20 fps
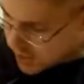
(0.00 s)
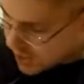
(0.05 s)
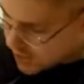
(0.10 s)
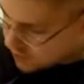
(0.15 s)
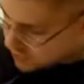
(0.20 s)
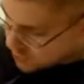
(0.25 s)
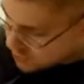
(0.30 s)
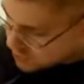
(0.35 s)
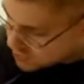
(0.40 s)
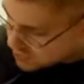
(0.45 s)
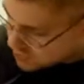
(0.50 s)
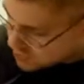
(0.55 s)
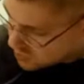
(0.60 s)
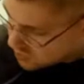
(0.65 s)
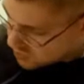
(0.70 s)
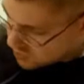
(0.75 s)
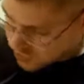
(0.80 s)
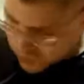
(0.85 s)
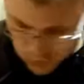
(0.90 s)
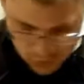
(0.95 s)
I've heard
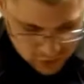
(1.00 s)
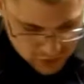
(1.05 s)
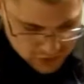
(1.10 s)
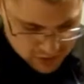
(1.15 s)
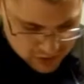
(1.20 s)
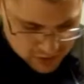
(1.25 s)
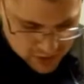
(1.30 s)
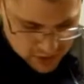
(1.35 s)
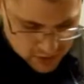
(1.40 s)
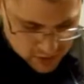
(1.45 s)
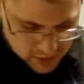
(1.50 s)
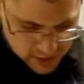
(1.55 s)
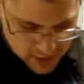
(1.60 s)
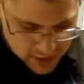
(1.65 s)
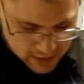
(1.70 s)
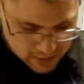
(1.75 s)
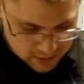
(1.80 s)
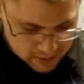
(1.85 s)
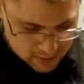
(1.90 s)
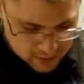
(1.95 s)
some folks say
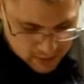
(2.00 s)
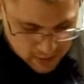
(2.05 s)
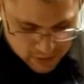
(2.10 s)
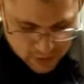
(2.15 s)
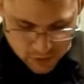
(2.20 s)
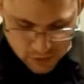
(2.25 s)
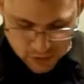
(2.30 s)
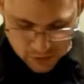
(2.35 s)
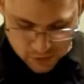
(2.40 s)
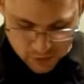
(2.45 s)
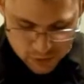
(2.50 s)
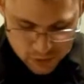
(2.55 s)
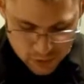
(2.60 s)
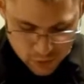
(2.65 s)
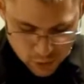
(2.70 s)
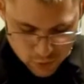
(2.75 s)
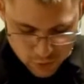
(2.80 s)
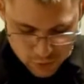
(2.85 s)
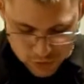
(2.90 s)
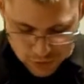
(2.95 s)
that their Alpha
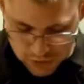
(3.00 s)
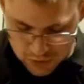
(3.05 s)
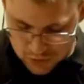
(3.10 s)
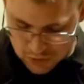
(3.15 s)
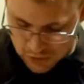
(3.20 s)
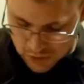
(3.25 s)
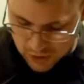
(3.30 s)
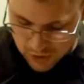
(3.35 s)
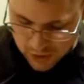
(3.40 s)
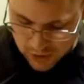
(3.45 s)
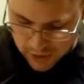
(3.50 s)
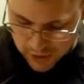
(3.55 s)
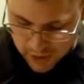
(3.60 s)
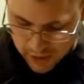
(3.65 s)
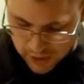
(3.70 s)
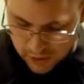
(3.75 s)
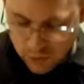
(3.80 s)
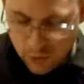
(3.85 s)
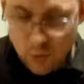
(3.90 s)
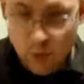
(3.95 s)
Troopers,
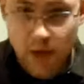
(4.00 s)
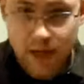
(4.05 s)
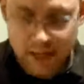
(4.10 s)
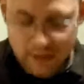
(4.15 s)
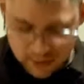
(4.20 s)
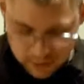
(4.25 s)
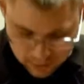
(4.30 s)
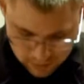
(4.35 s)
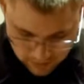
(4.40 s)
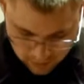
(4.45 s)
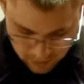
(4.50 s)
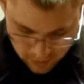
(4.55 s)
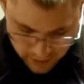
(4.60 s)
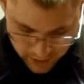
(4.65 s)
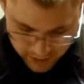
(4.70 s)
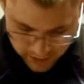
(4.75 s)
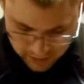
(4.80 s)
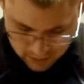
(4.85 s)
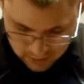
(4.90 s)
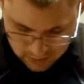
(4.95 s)
the white
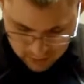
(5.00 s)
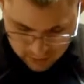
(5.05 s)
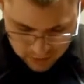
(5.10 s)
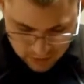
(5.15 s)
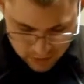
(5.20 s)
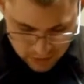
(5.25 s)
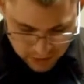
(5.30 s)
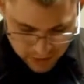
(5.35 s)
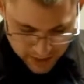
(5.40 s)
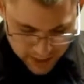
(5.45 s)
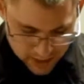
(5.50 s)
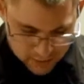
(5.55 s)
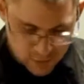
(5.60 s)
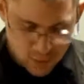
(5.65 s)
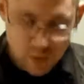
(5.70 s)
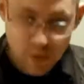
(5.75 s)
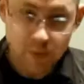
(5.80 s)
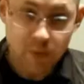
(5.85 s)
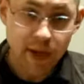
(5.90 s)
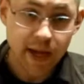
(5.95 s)
lines
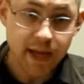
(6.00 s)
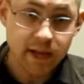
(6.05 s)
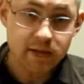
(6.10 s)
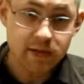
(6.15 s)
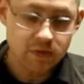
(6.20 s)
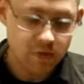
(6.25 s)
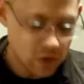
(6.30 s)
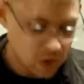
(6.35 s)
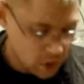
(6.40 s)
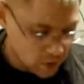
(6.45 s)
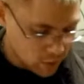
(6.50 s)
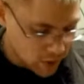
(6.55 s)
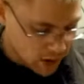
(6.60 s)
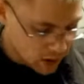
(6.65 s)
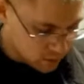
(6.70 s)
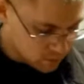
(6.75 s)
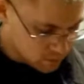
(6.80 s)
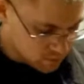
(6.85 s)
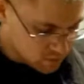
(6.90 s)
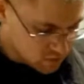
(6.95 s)
haven't been painted very
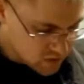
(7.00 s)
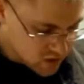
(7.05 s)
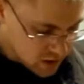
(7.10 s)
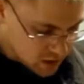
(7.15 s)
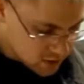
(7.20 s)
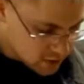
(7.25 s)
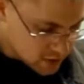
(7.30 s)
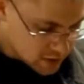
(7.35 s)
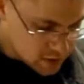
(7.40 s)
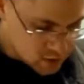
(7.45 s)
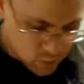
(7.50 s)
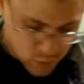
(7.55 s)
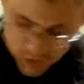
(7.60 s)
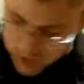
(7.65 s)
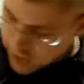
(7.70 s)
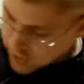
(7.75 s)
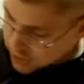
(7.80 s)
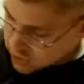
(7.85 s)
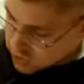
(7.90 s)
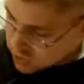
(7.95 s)
well. This
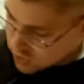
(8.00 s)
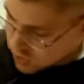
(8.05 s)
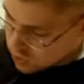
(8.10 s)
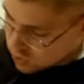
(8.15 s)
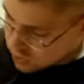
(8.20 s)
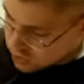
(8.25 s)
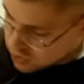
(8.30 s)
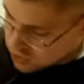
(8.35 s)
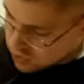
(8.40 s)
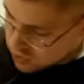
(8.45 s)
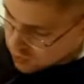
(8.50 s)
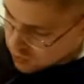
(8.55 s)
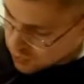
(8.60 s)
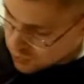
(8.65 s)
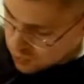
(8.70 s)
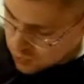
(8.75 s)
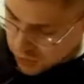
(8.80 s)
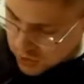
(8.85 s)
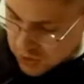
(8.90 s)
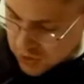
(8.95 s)
one actually looks
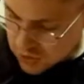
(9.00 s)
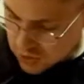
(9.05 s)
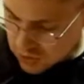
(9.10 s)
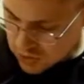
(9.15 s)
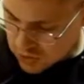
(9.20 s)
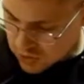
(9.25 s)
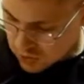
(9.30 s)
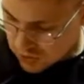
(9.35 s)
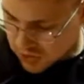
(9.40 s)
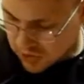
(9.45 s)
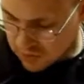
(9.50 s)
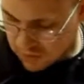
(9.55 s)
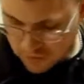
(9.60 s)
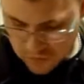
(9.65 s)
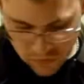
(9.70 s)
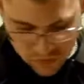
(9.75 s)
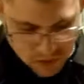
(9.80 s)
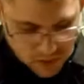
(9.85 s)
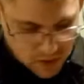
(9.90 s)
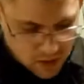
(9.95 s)
pretty good to me.
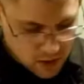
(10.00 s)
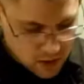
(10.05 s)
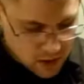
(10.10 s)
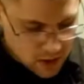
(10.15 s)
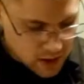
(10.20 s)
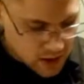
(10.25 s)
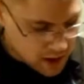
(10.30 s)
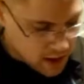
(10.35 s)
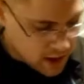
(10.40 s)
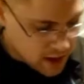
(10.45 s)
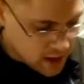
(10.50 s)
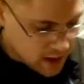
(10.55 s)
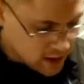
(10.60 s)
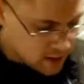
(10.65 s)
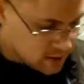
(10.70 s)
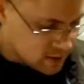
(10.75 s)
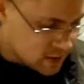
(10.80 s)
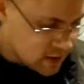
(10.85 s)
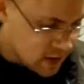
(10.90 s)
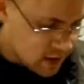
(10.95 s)
And